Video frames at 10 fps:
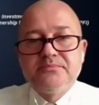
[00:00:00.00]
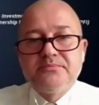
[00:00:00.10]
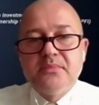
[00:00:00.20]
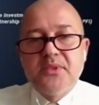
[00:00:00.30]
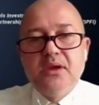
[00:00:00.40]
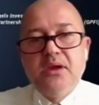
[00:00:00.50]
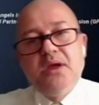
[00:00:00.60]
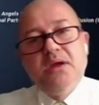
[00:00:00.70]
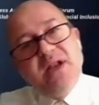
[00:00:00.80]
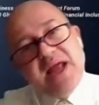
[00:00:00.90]
Millennium
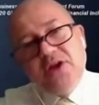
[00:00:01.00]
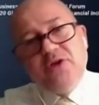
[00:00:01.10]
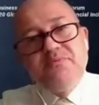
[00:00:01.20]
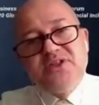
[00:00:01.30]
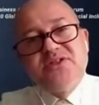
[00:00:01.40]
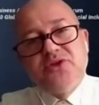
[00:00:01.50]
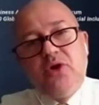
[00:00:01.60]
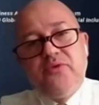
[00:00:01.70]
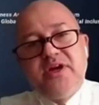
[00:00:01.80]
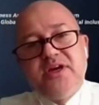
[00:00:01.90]
business owners
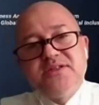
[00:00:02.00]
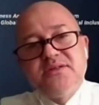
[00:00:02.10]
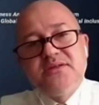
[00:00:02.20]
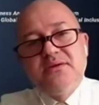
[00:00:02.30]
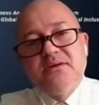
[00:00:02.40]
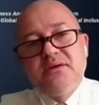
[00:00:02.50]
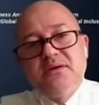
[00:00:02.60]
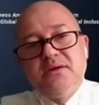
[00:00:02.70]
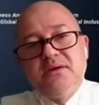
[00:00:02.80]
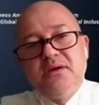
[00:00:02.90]

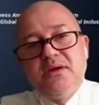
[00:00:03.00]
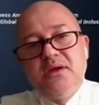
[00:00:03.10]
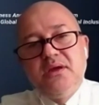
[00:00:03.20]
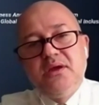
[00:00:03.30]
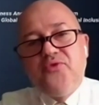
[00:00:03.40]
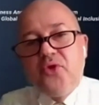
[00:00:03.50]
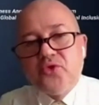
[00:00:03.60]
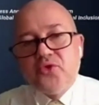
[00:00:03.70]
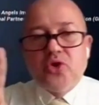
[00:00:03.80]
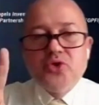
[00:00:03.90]
focus on two
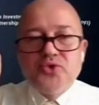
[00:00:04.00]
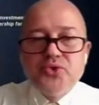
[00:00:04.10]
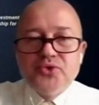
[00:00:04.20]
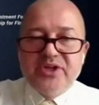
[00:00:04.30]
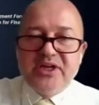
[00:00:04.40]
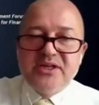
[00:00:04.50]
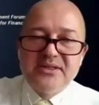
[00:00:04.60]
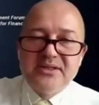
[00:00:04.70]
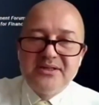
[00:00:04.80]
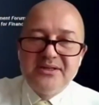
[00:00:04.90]
things,
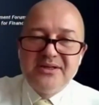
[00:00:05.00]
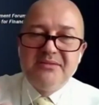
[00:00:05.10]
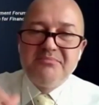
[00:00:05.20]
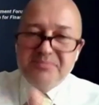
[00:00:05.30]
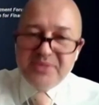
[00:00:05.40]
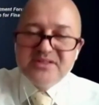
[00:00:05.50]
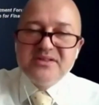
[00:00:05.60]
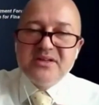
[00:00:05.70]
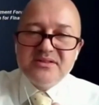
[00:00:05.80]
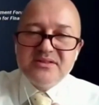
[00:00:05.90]
business
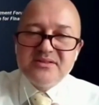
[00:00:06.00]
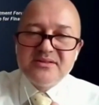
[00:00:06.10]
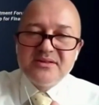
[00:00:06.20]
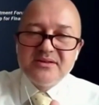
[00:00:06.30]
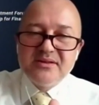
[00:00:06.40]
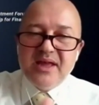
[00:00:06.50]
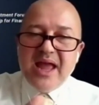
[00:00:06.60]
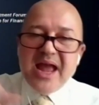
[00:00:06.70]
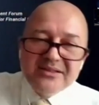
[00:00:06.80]
and exit.